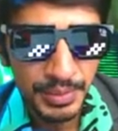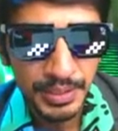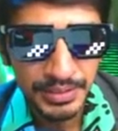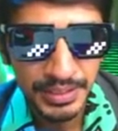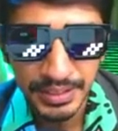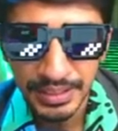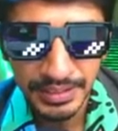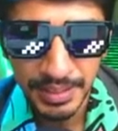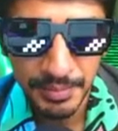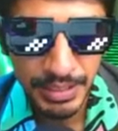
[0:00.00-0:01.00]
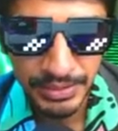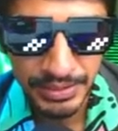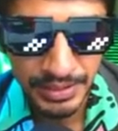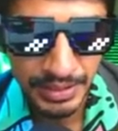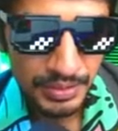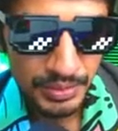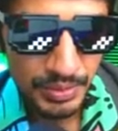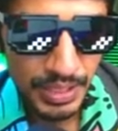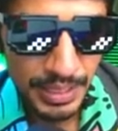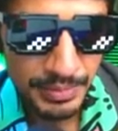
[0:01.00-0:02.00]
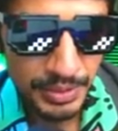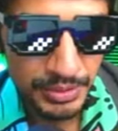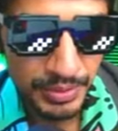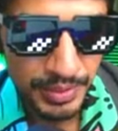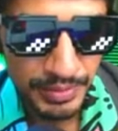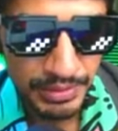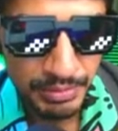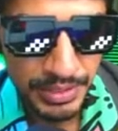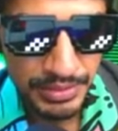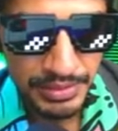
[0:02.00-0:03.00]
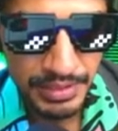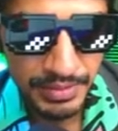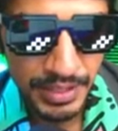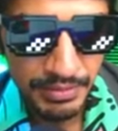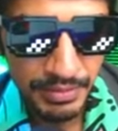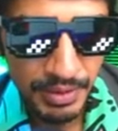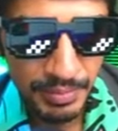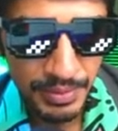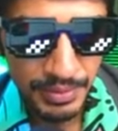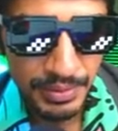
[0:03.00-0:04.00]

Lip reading: Because they're the same question. So I'm not sure if these questions are well formed.